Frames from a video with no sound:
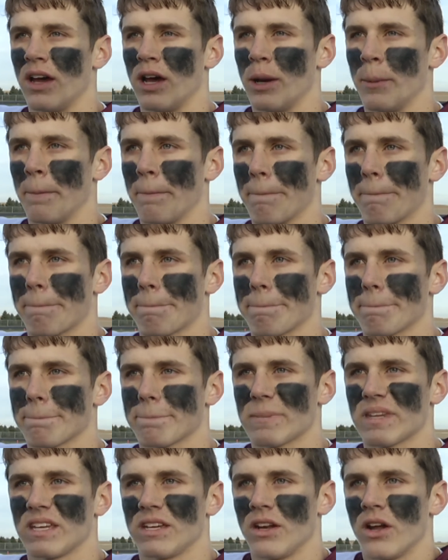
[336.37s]
Um,
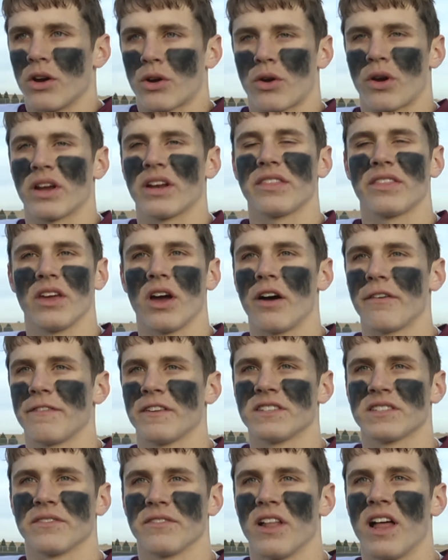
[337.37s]
you know, credit the
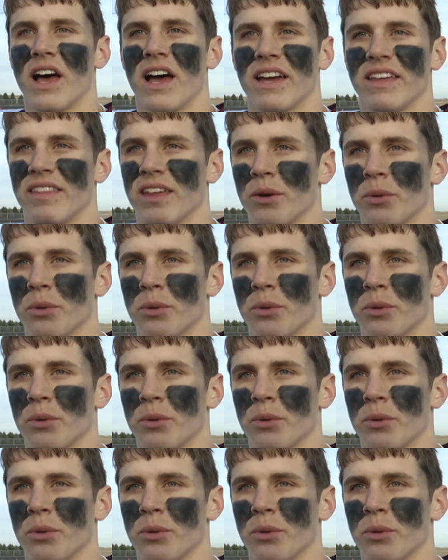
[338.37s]
offensive line.